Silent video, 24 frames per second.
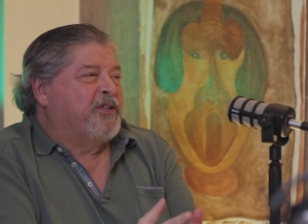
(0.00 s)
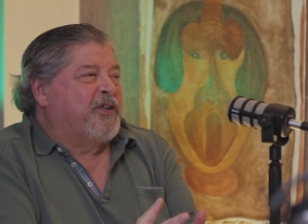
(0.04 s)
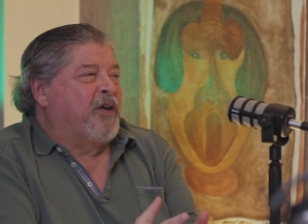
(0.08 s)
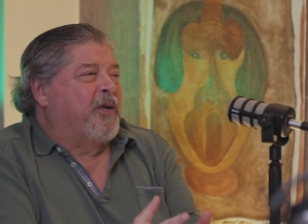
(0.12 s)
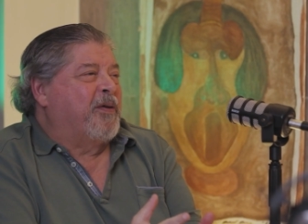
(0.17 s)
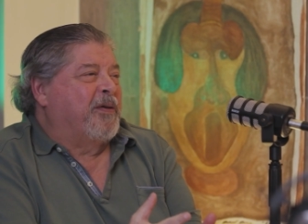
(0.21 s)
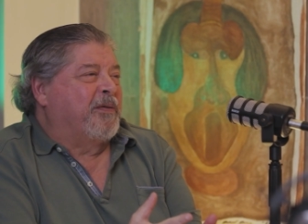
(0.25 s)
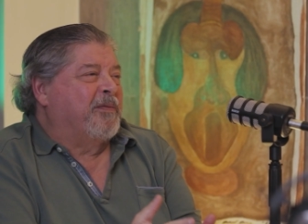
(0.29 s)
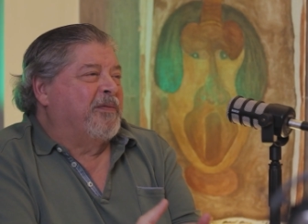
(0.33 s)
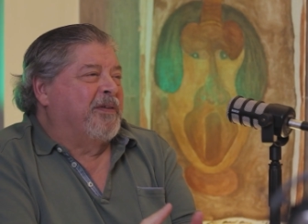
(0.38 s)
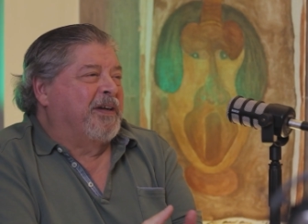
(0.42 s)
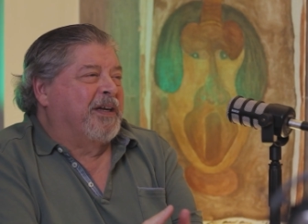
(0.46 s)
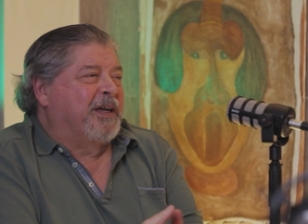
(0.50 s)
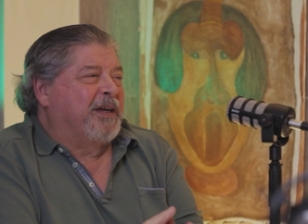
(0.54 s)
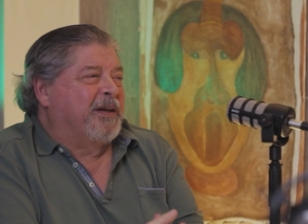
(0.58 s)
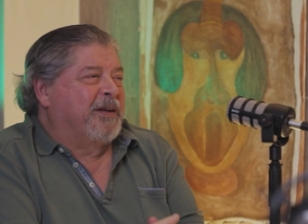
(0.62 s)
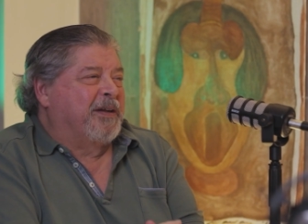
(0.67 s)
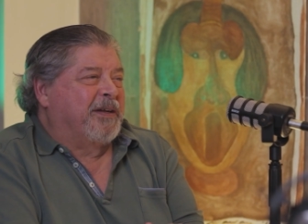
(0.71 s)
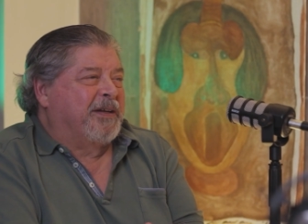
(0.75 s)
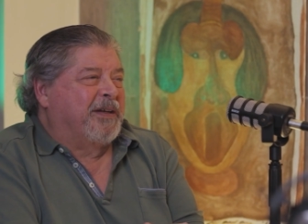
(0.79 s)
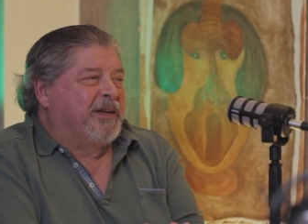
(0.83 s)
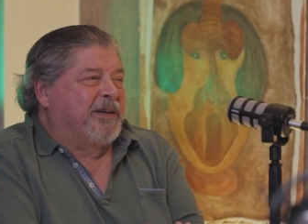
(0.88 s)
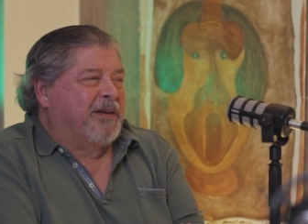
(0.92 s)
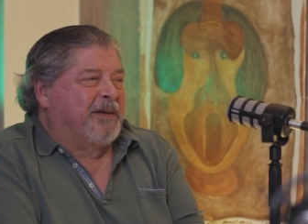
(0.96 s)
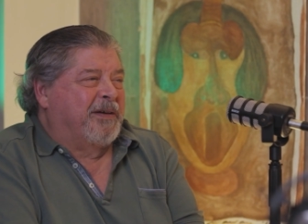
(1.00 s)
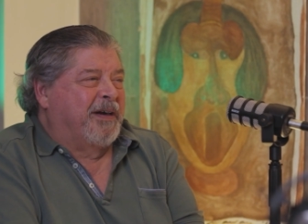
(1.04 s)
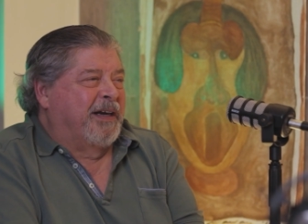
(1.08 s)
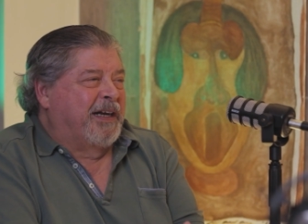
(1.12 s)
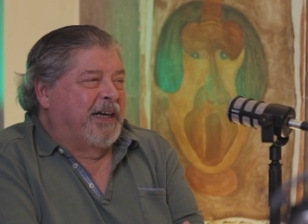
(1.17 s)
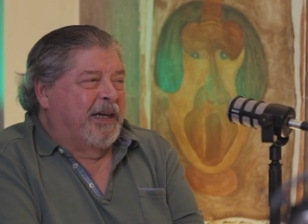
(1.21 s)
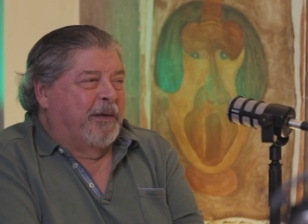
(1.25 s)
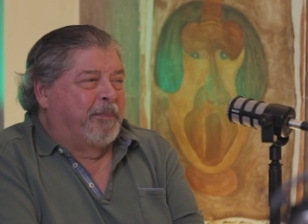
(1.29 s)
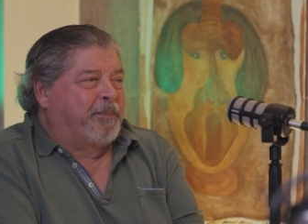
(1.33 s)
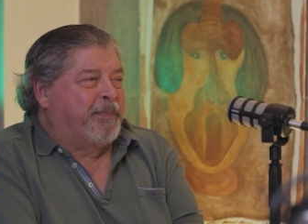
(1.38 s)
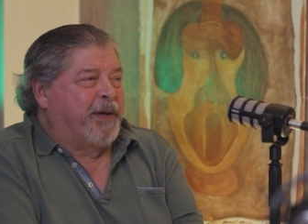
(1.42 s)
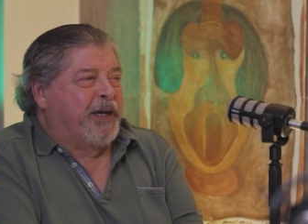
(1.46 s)
Stone, uh, a
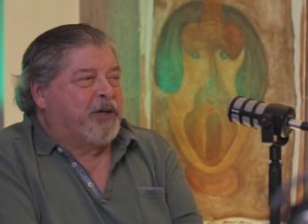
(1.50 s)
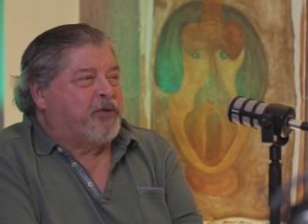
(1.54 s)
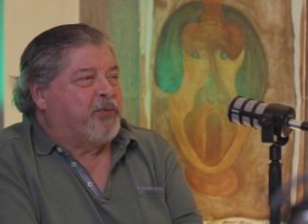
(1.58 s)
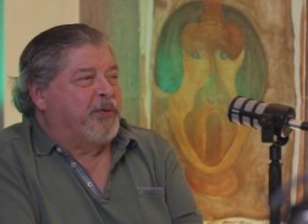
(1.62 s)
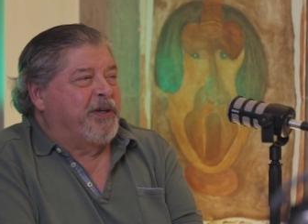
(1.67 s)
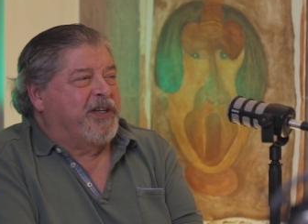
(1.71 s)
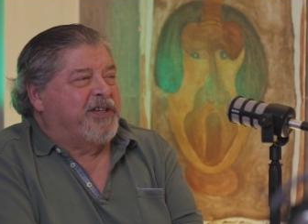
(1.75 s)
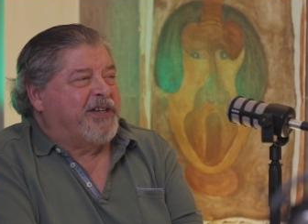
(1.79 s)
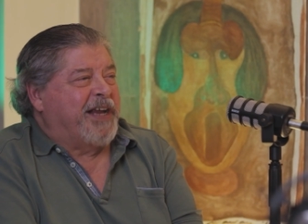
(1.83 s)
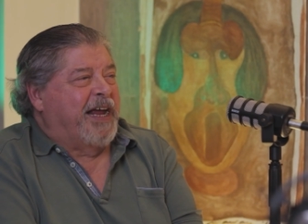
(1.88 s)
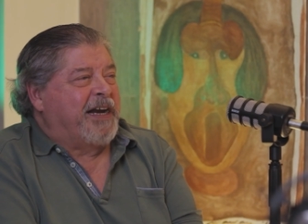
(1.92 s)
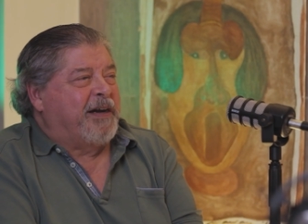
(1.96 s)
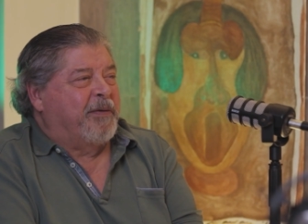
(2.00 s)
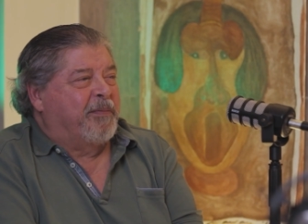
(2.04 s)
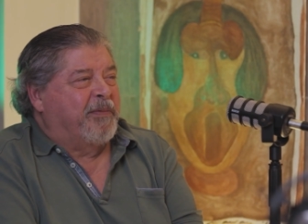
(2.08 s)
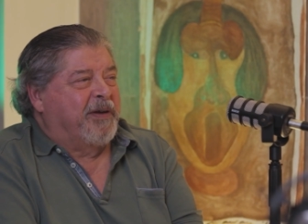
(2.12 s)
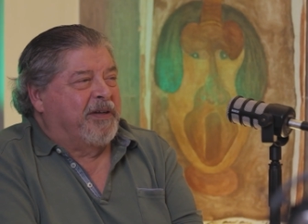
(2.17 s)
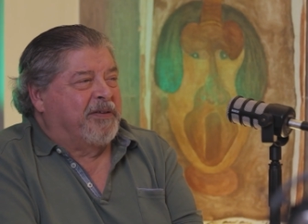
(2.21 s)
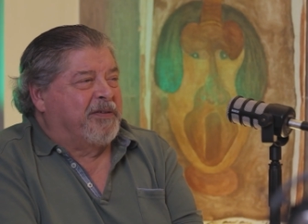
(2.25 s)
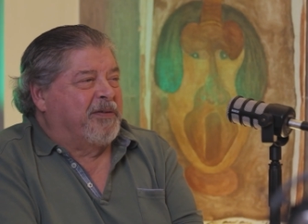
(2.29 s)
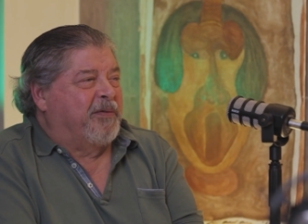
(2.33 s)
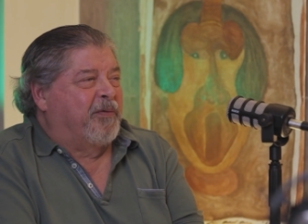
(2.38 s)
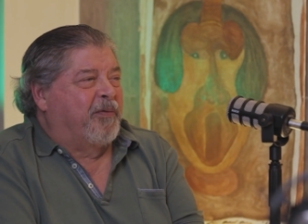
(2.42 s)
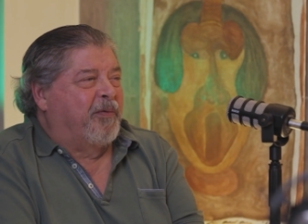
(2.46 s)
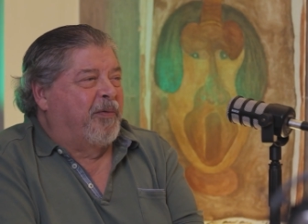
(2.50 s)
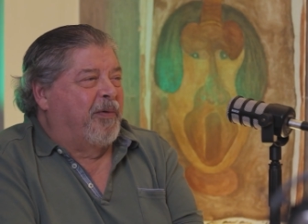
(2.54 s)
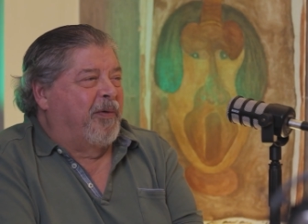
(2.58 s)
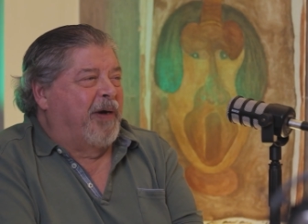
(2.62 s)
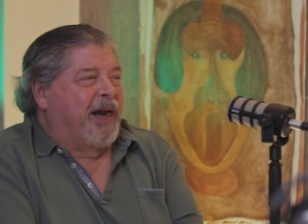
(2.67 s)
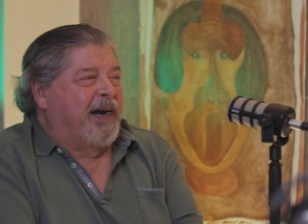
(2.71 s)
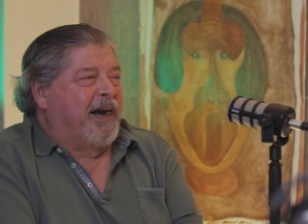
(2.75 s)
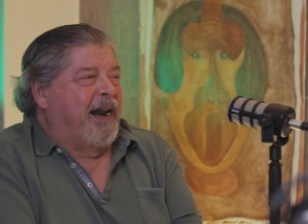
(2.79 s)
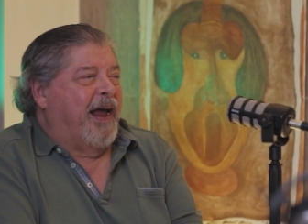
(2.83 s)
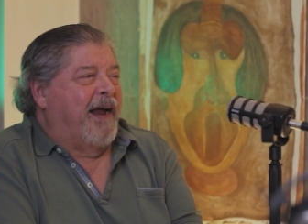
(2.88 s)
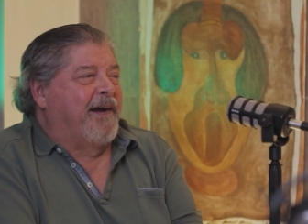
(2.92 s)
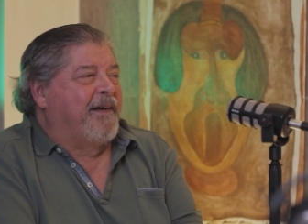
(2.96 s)
little pitch we sent him was
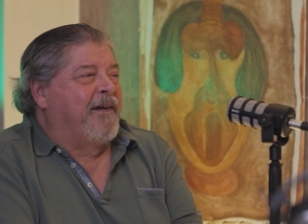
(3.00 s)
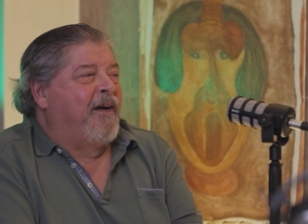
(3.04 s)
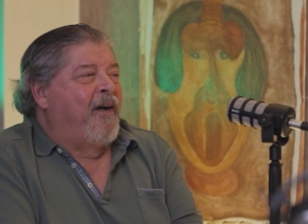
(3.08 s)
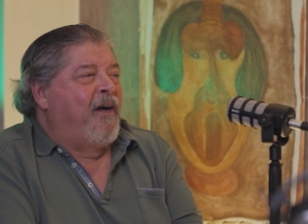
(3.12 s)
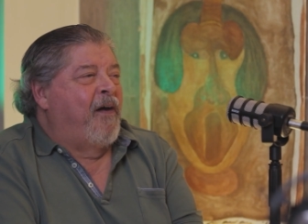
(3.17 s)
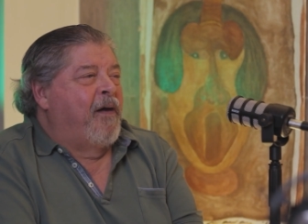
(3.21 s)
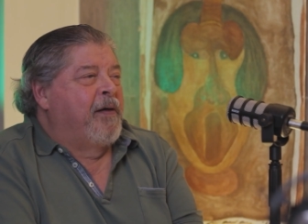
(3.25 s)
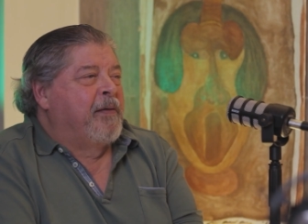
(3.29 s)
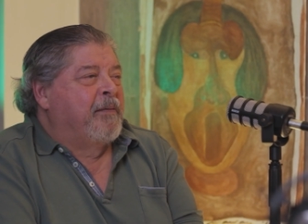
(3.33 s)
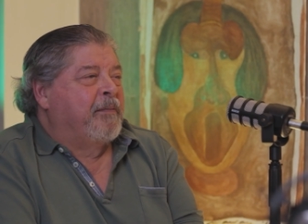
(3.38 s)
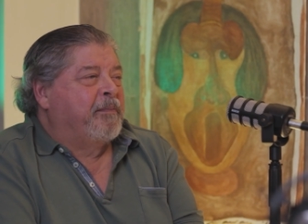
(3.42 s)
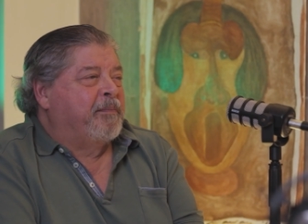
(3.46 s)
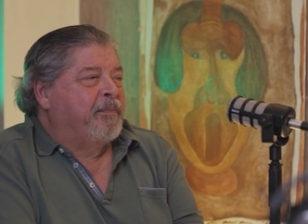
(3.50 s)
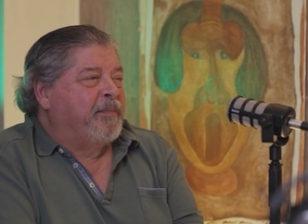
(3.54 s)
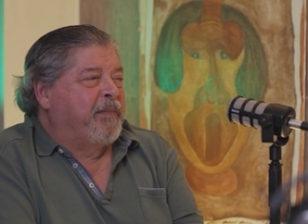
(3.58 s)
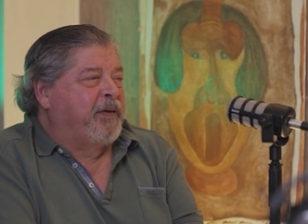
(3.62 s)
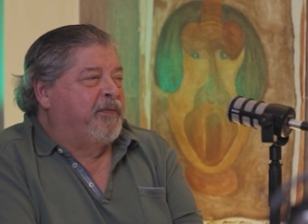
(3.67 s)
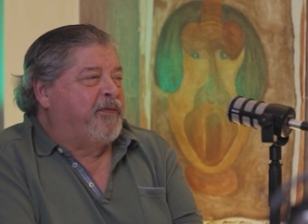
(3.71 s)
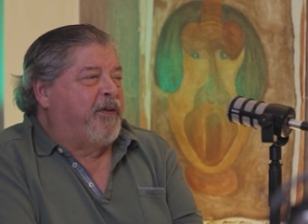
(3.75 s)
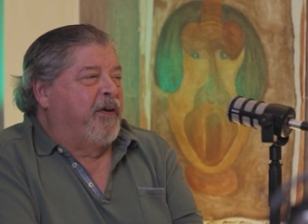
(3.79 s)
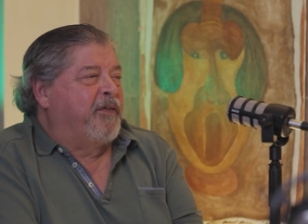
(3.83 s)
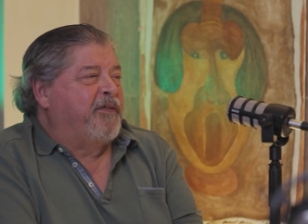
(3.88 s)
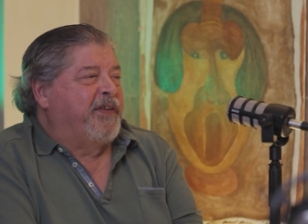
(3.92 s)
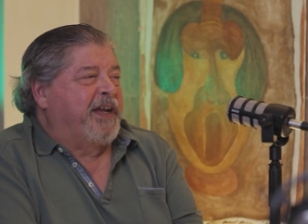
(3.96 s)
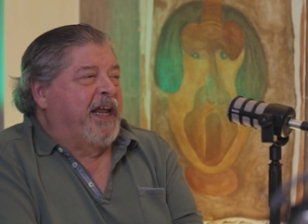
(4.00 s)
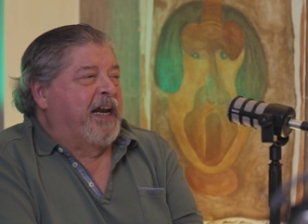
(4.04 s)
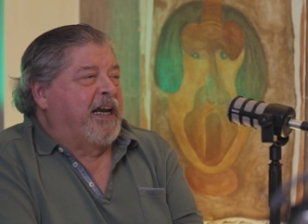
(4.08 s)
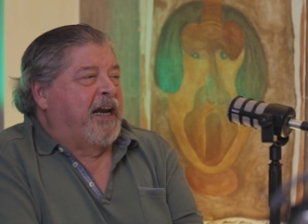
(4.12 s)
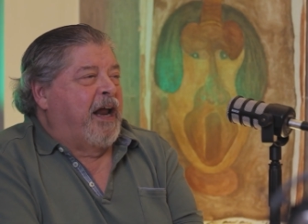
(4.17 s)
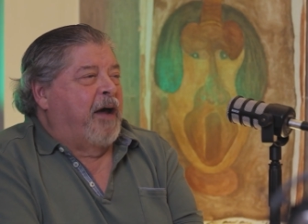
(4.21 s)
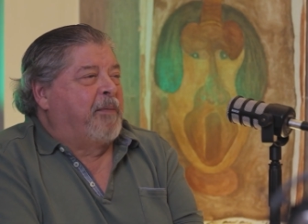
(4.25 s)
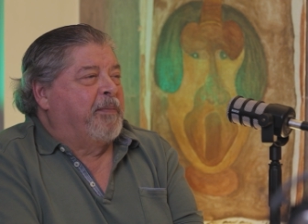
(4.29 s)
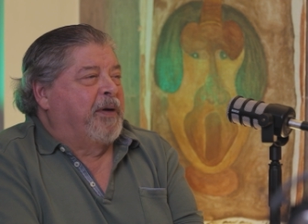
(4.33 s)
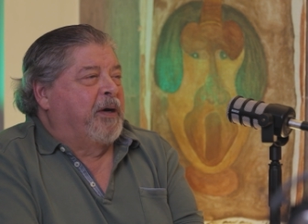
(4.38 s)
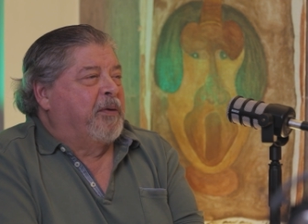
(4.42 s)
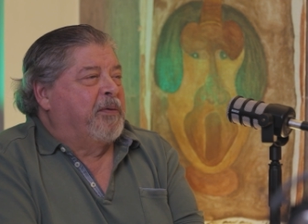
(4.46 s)
one line. Before
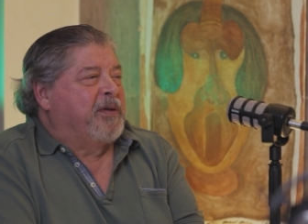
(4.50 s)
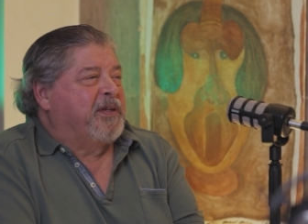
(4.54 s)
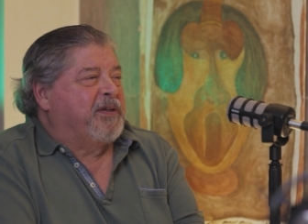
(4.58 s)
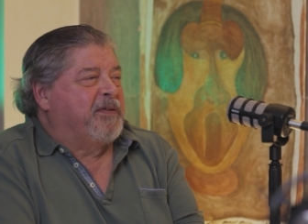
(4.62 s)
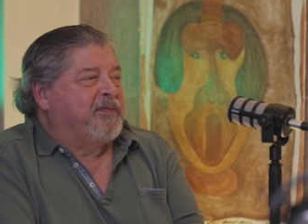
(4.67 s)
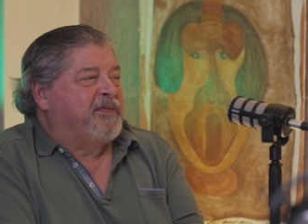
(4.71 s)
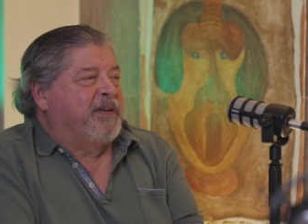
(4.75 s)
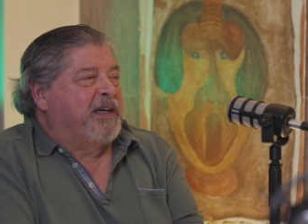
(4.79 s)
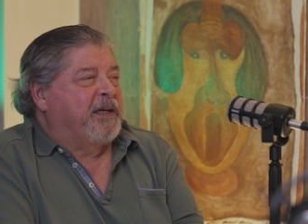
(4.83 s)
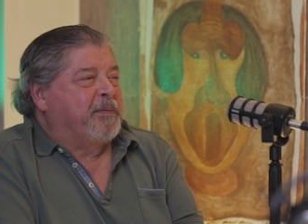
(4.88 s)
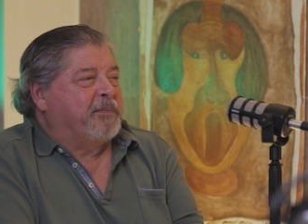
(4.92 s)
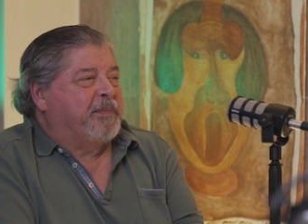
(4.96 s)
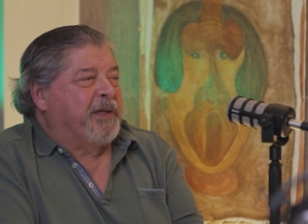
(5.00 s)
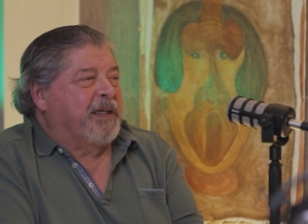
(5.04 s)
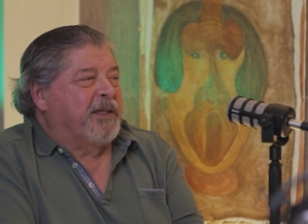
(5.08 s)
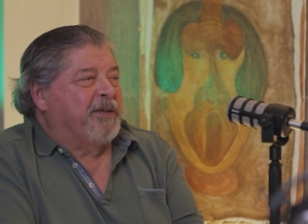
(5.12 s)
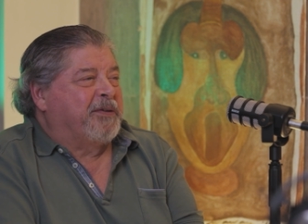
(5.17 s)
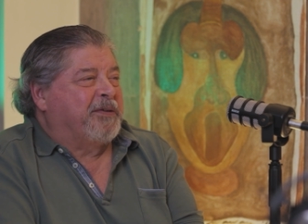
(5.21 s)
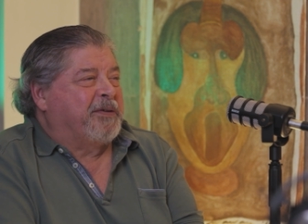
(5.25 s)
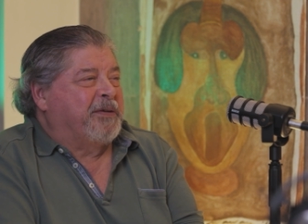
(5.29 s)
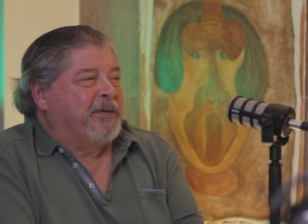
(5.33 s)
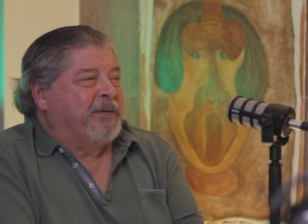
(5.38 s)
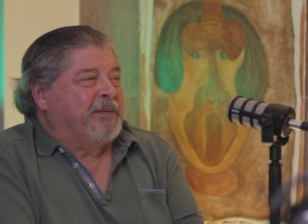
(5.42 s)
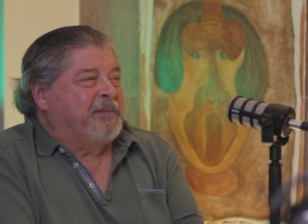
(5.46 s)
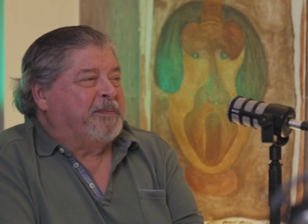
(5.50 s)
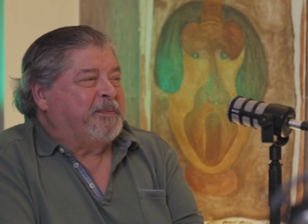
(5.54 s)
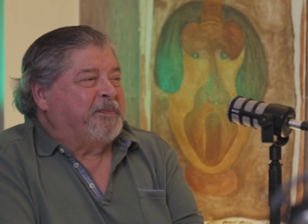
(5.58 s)
Vietnam, there was the Philippines.